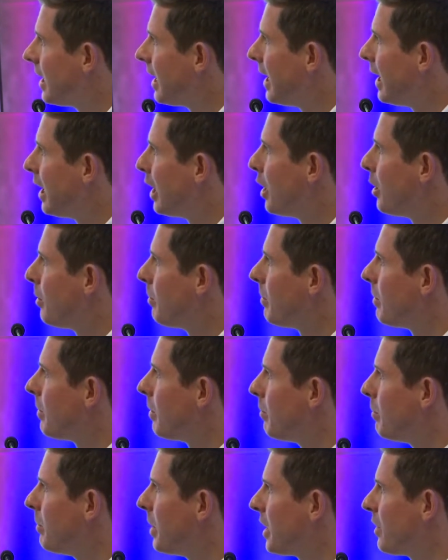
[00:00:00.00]

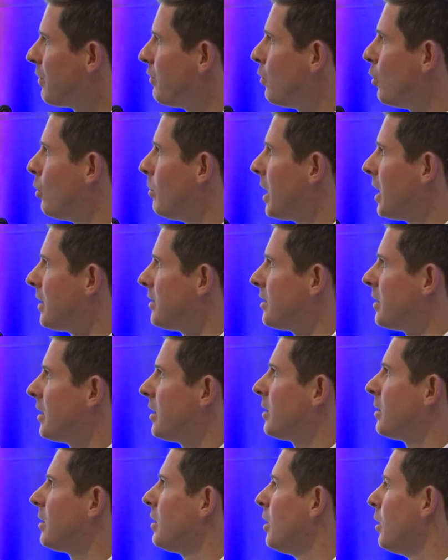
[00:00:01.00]
better
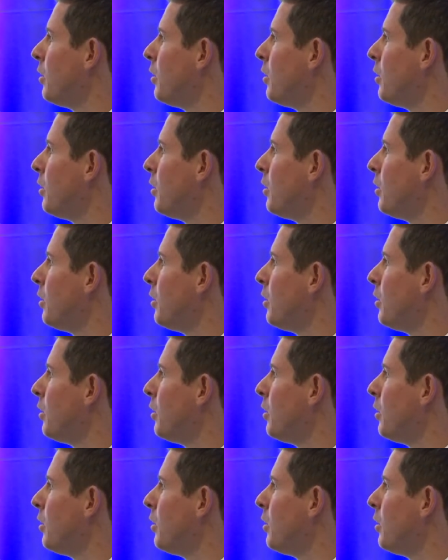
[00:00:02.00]
formatting,